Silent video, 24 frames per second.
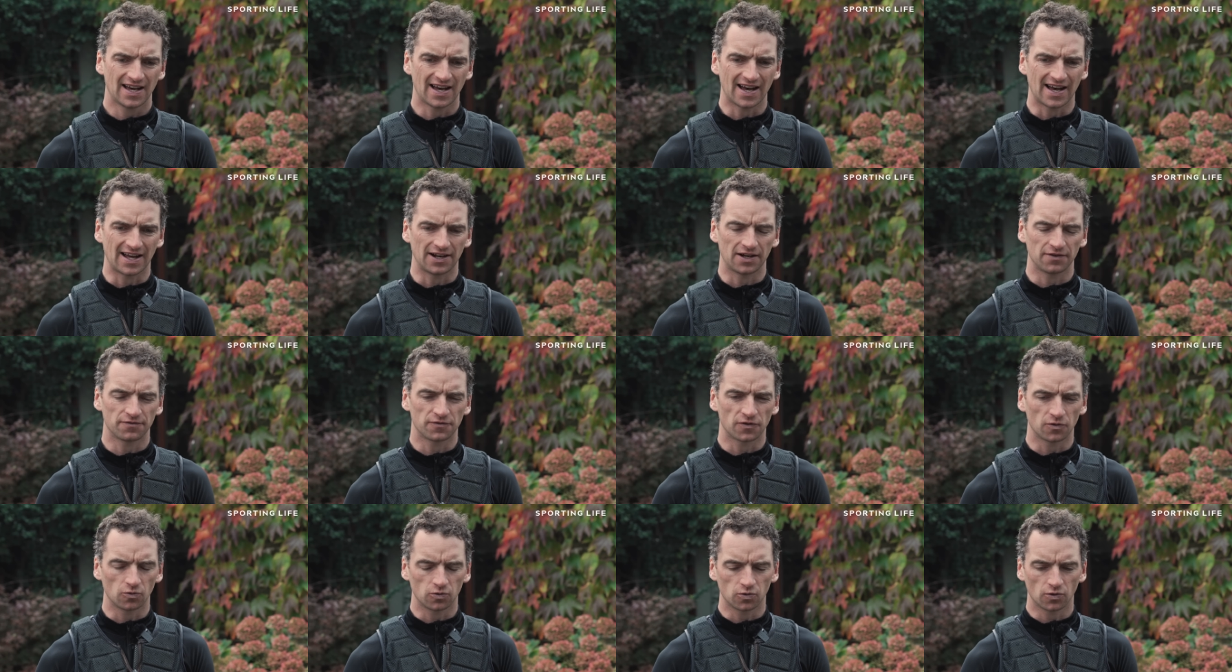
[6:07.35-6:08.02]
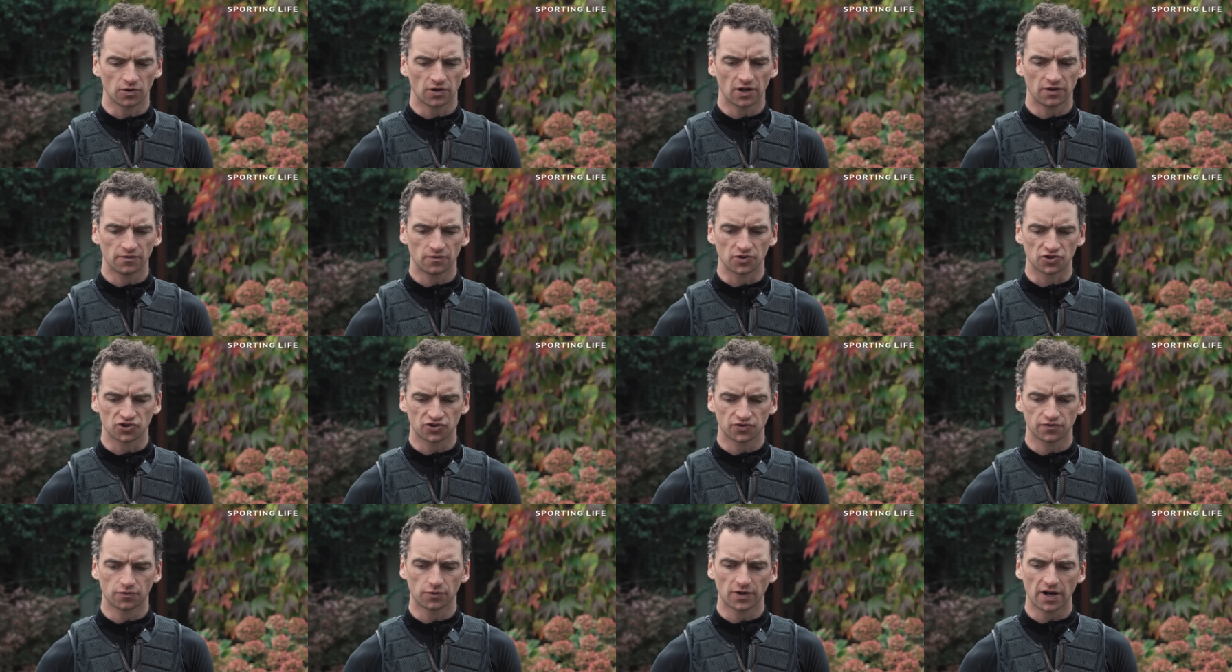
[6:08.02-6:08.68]
And for
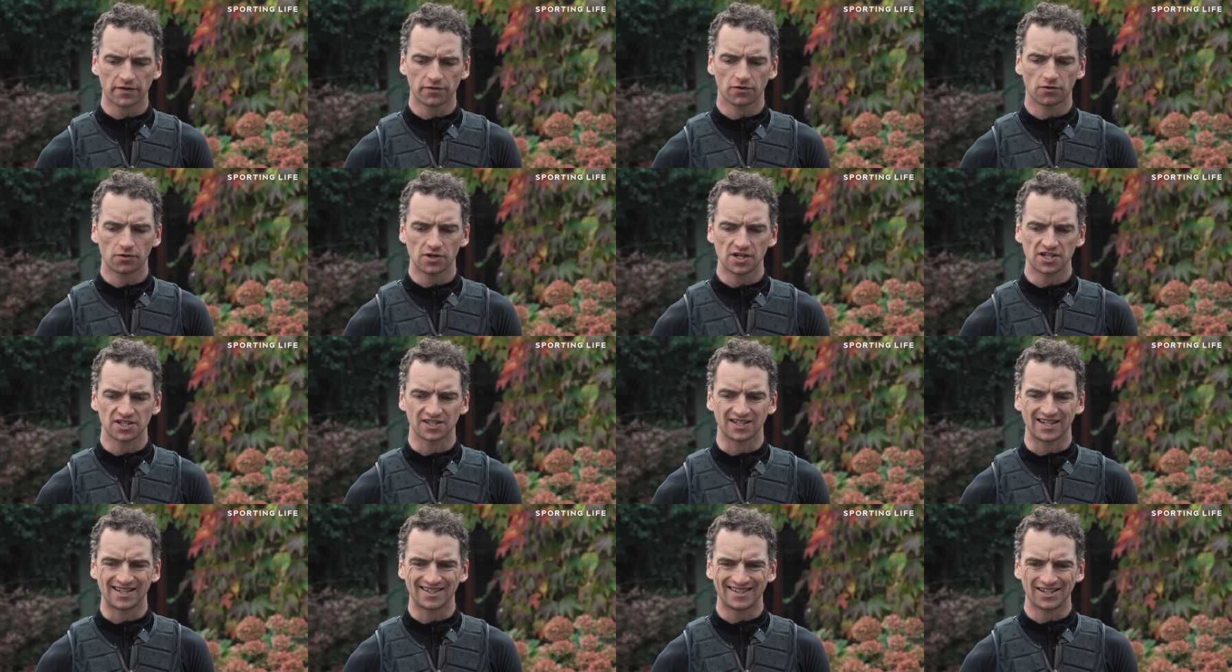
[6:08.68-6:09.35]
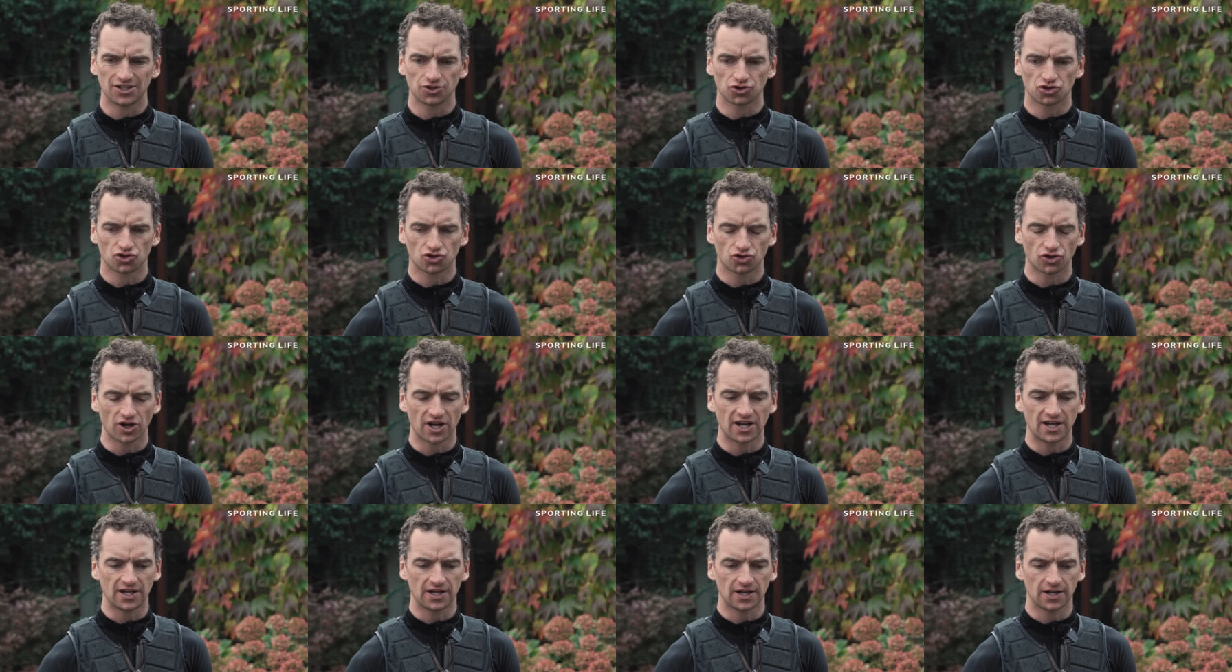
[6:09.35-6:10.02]
whatever reason, he didn't
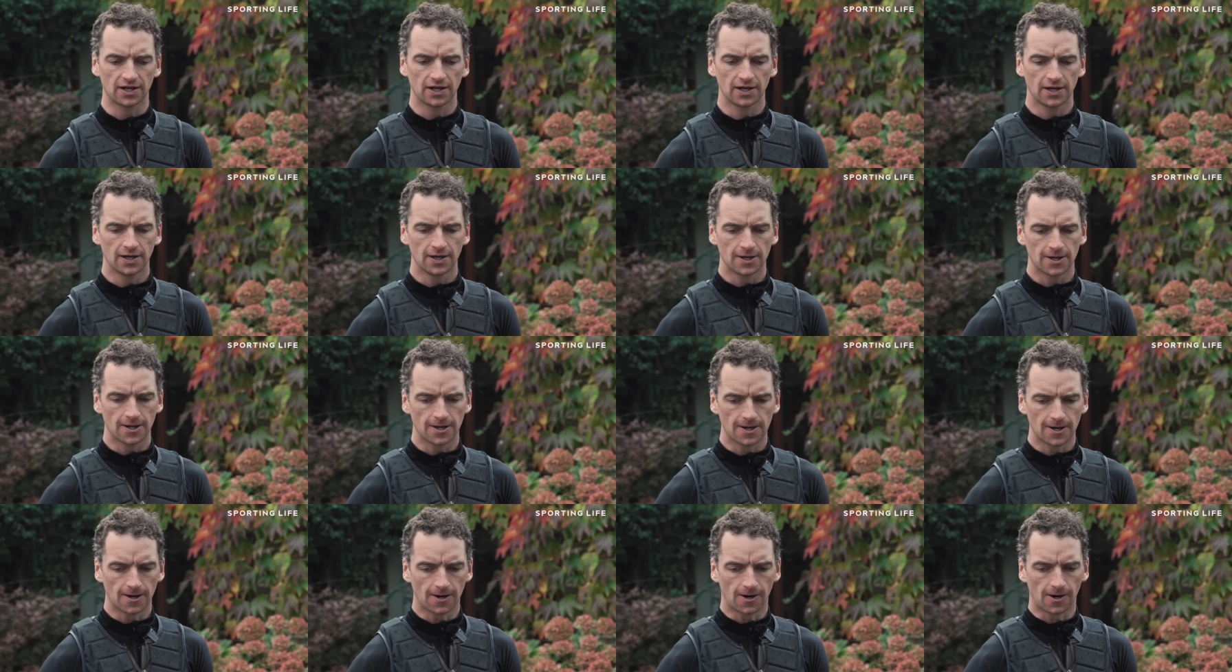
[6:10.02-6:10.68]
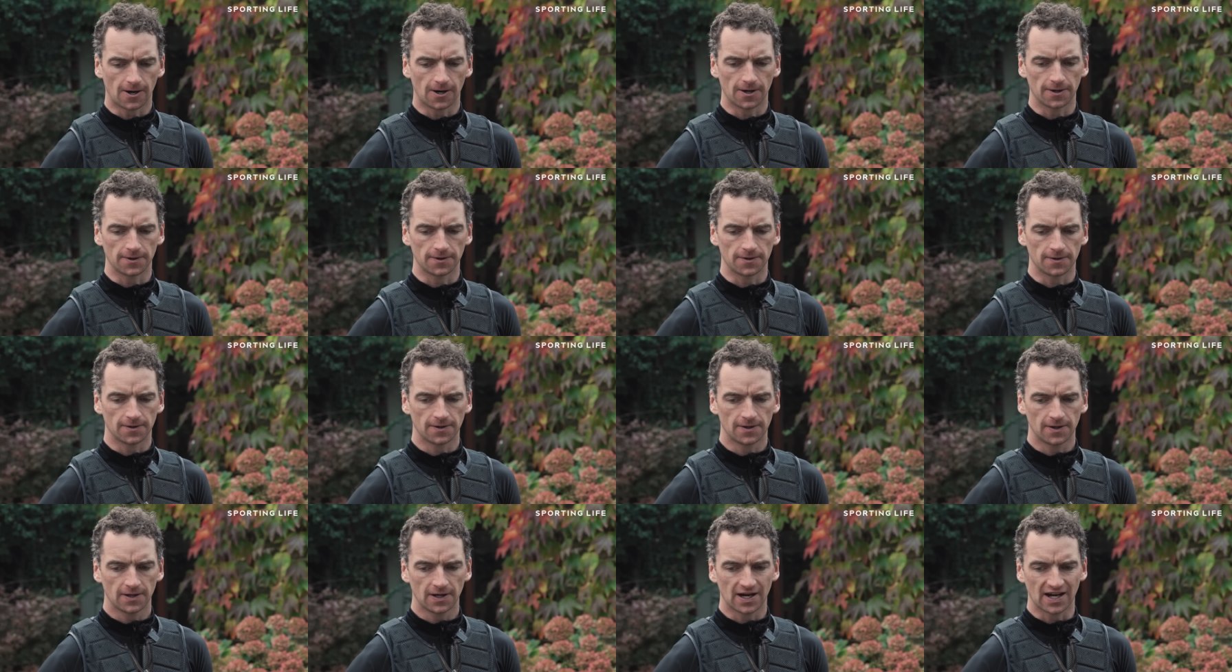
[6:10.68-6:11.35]
train on
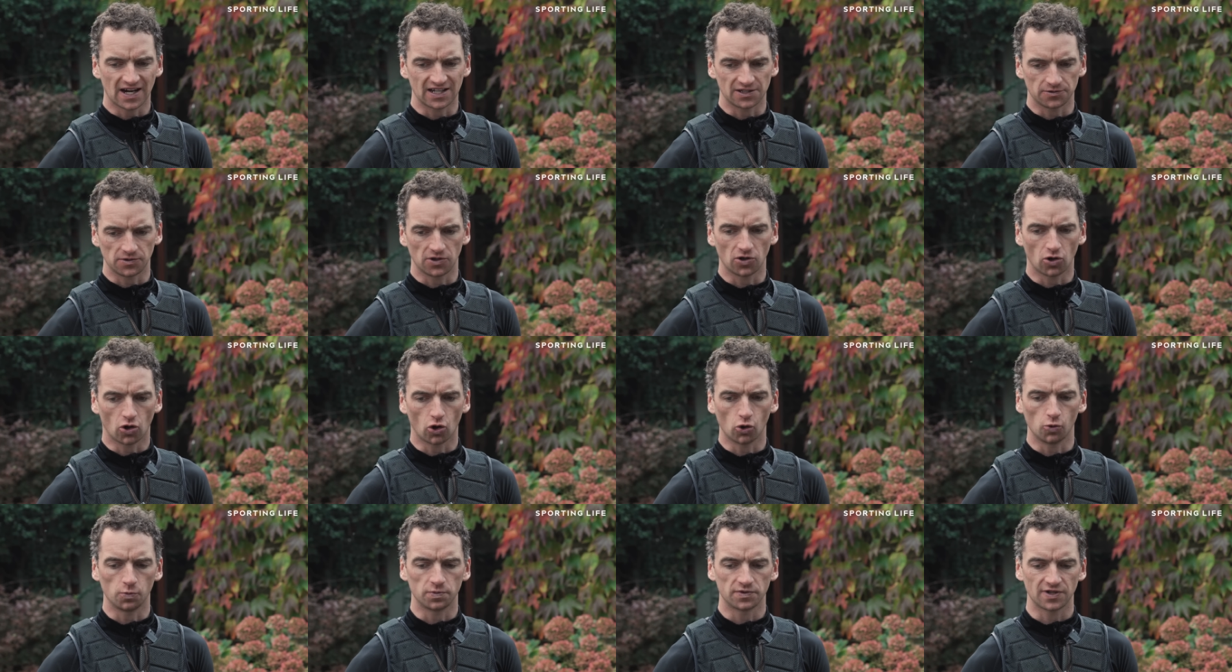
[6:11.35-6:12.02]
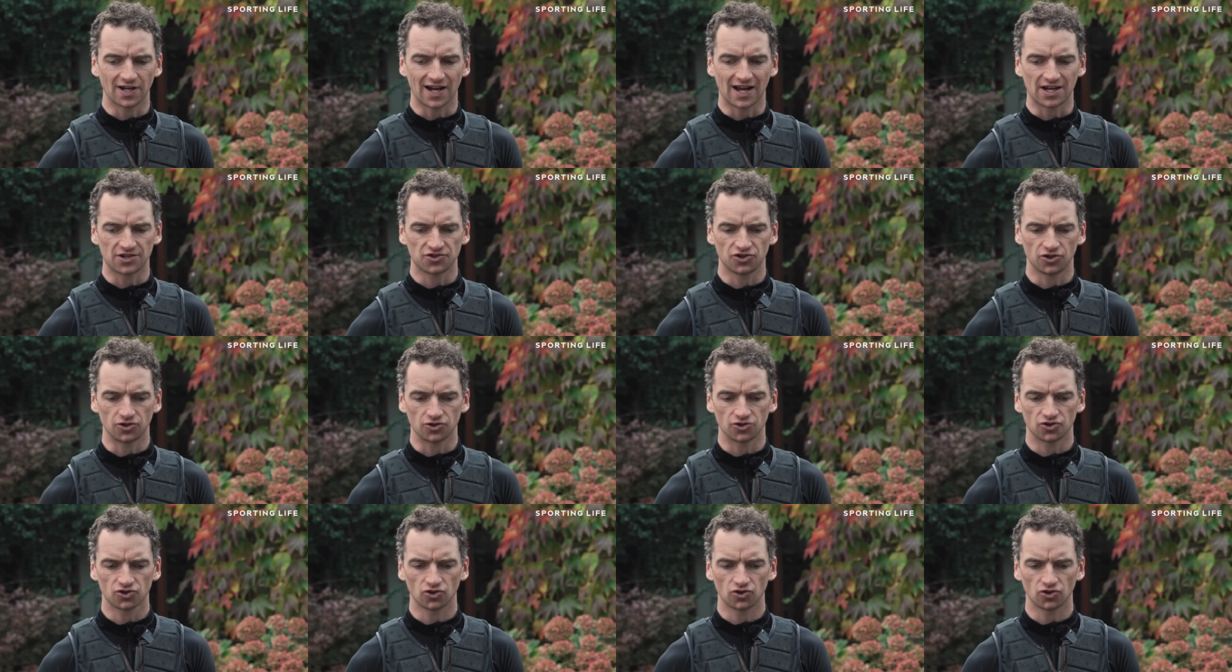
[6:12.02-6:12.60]
as we hoped last year.